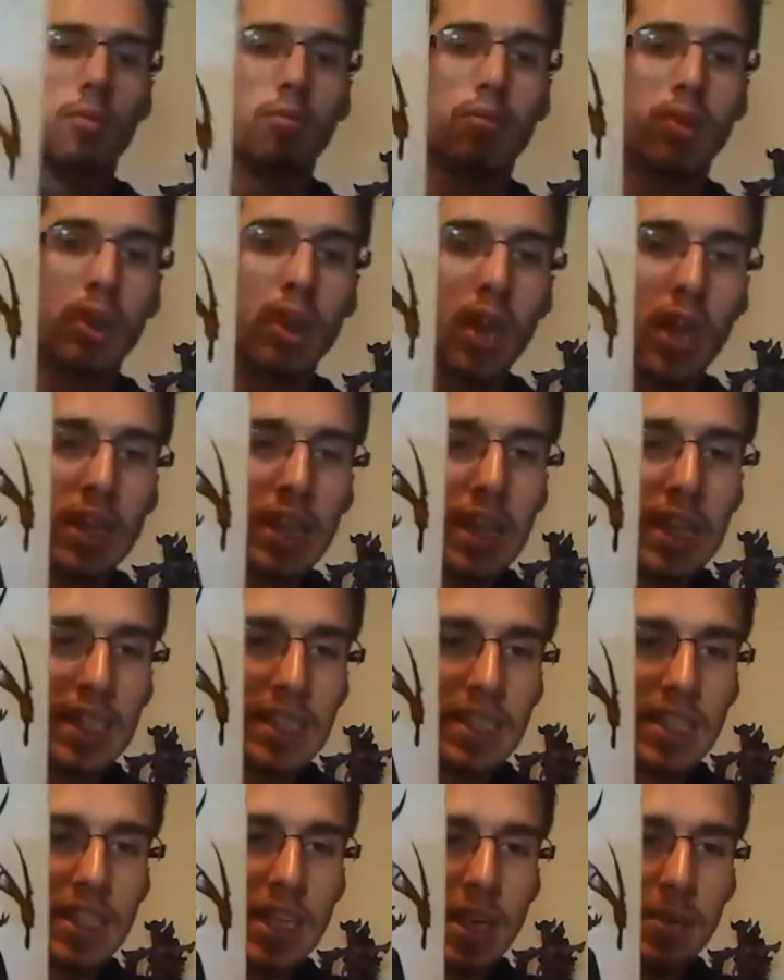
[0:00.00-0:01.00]

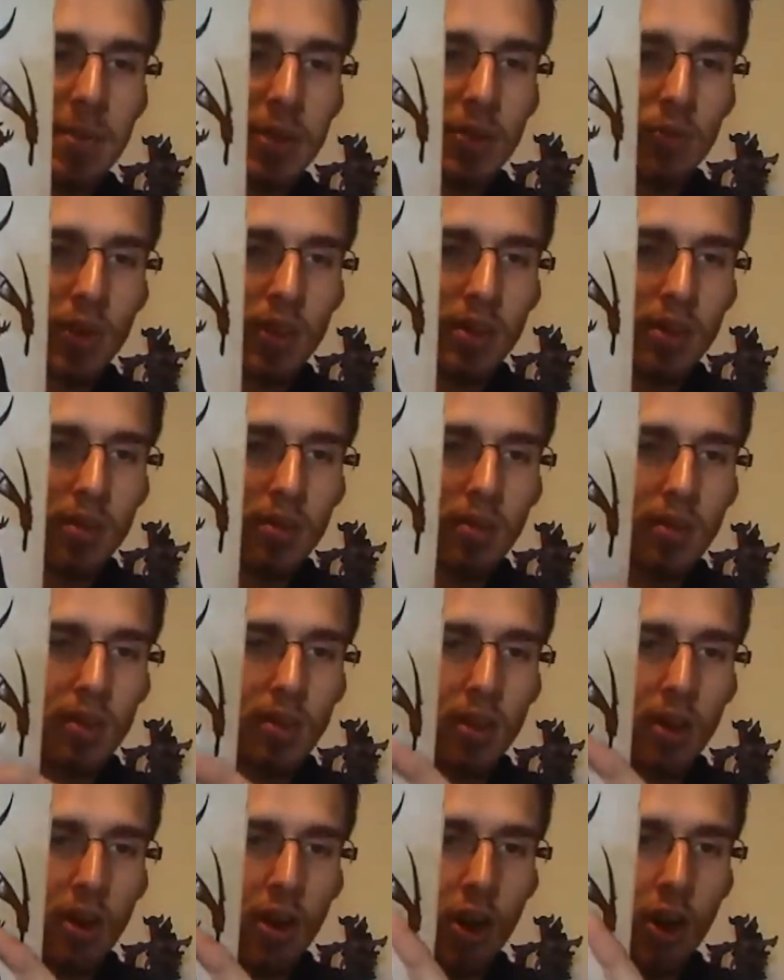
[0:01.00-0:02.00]
bloodless demon with
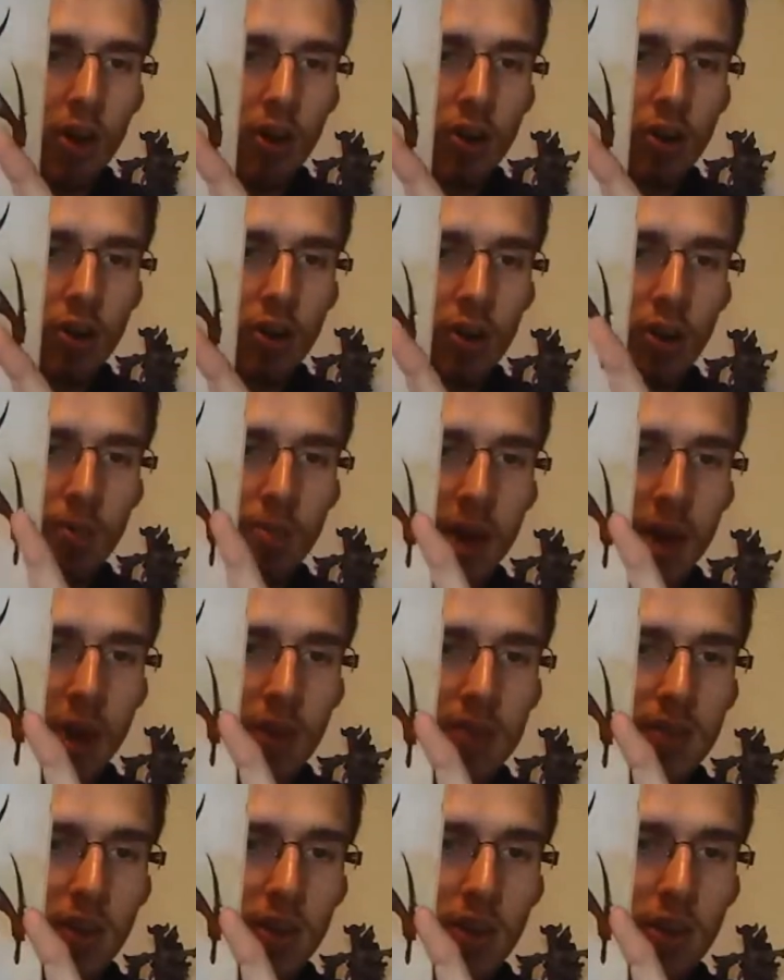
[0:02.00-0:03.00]

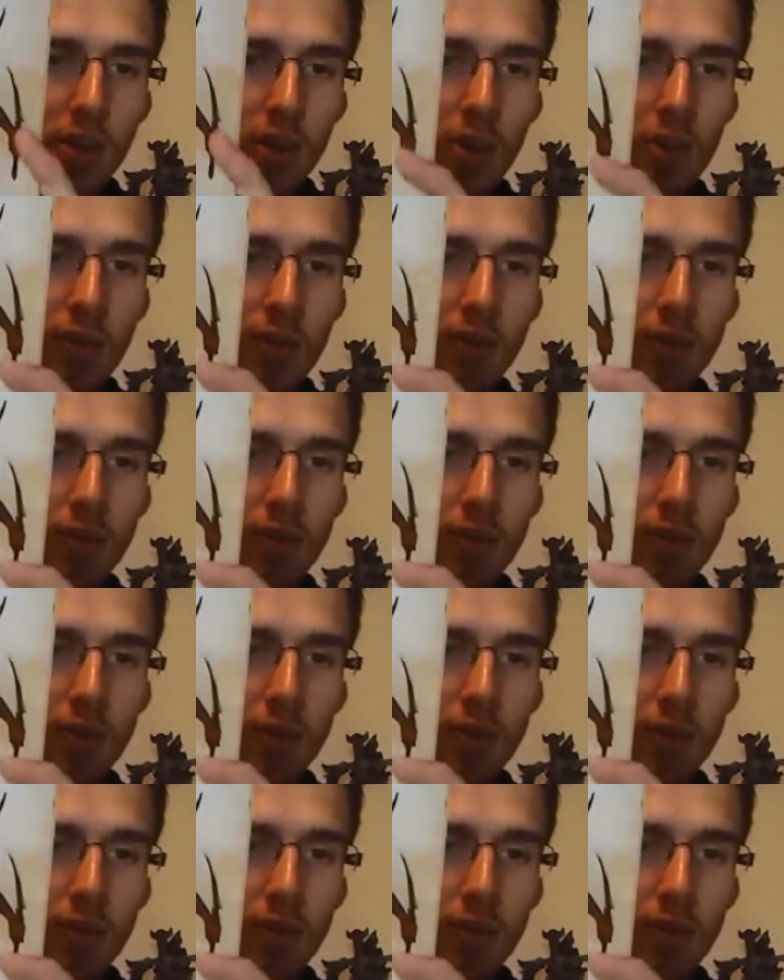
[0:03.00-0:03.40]
mouths on her